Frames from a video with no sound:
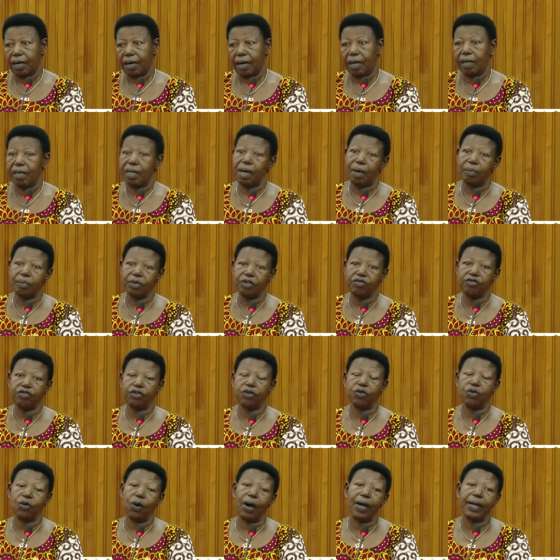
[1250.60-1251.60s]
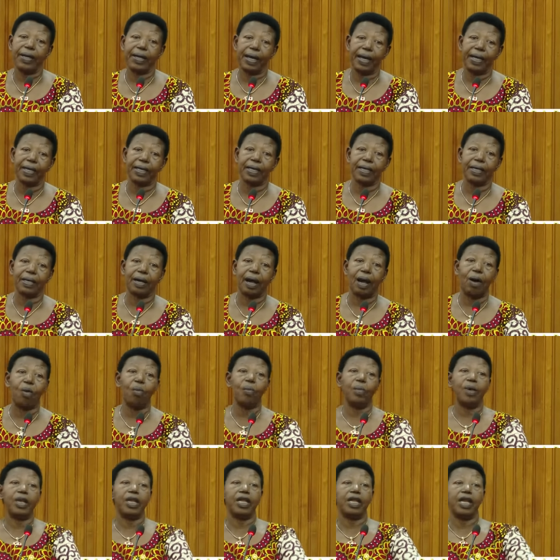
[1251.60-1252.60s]
And I'm even wondering how
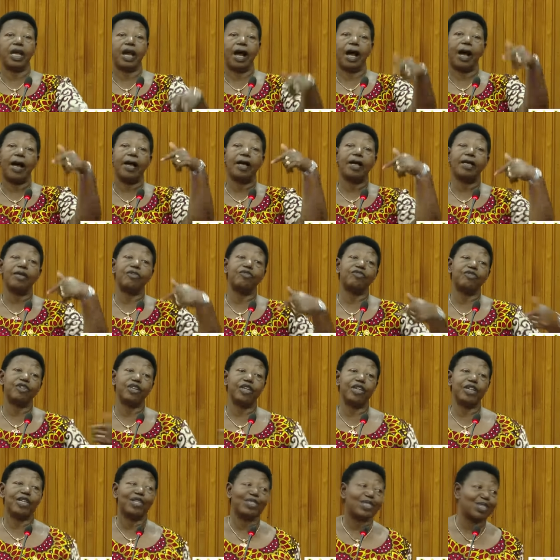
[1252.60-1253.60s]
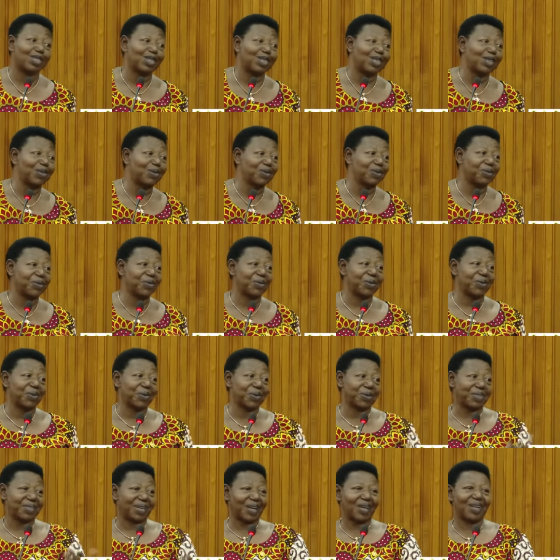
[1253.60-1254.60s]
many are even listening to the
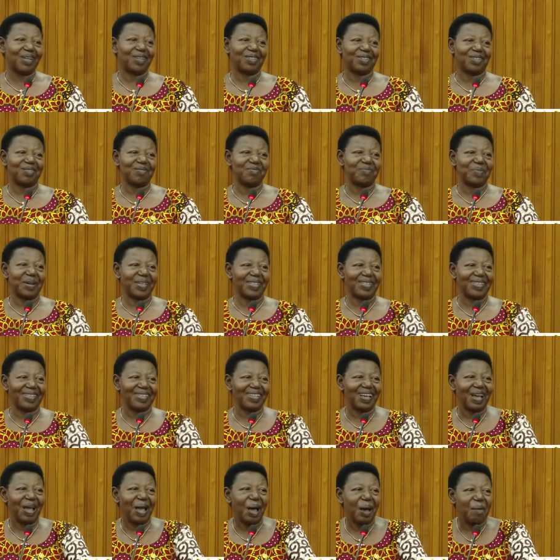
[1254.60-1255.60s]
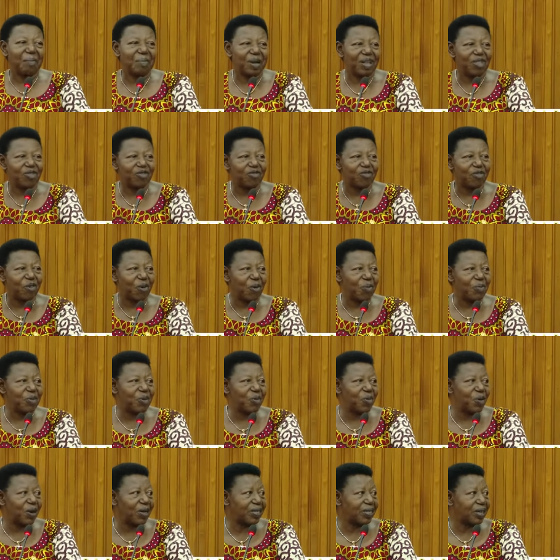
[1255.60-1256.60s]
alternative budget. But for me,
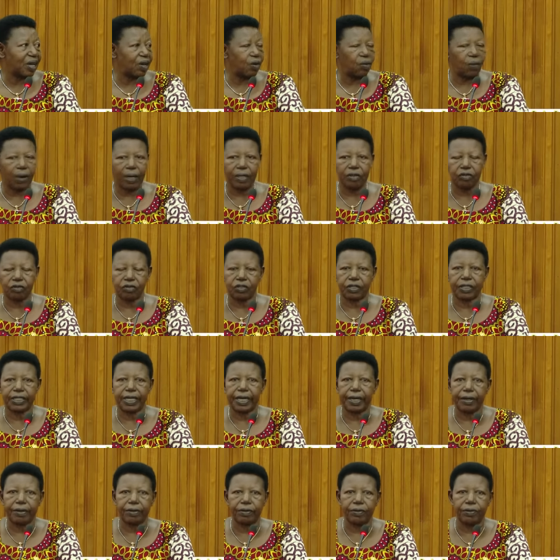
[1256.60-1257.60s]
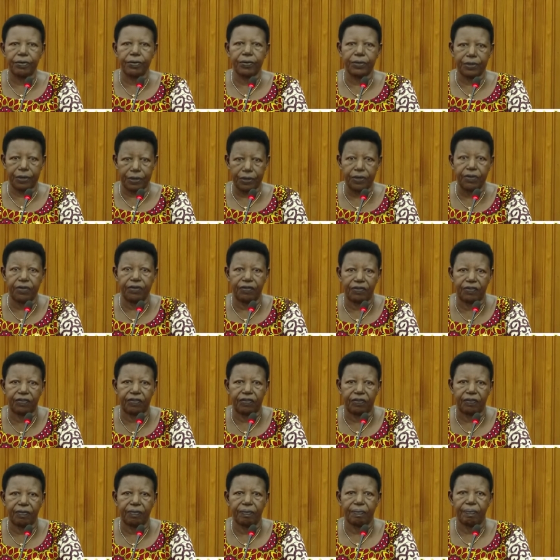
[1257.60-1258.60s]
what I want to tell you
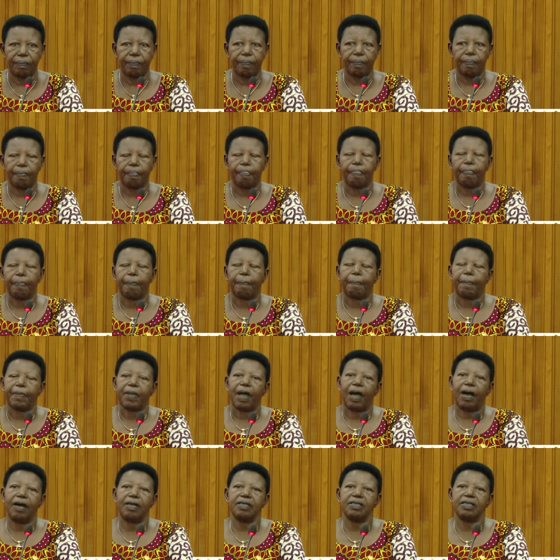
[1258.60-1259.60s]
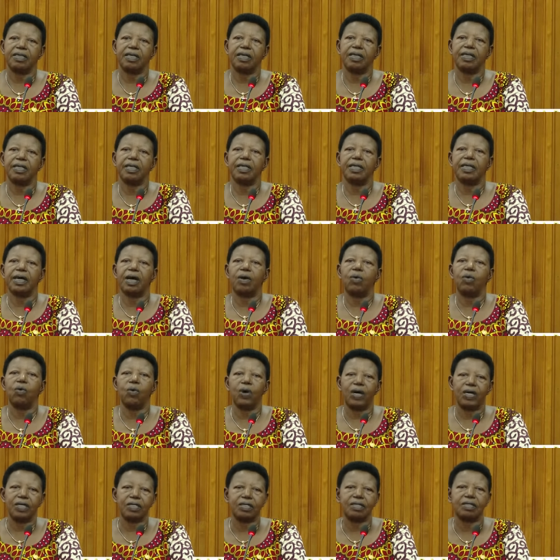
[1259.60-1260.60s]
is as a leader who
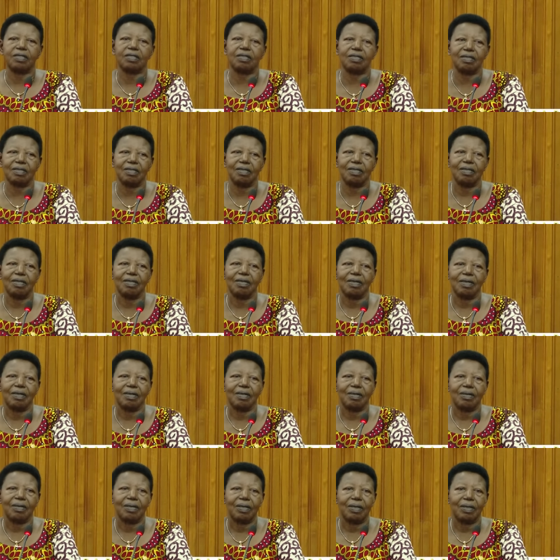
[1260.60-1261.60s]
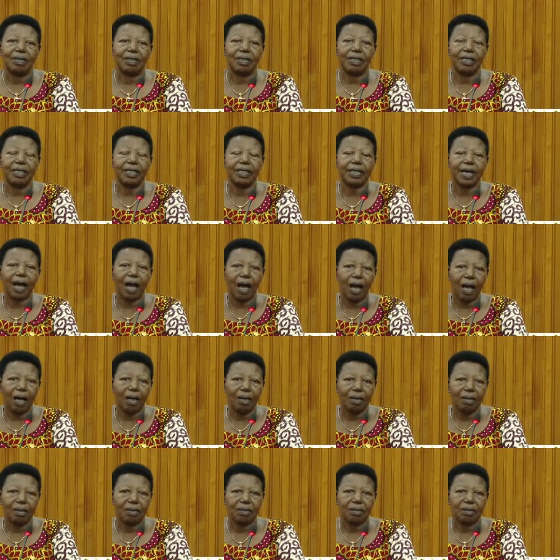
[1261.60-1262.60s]
was a leader,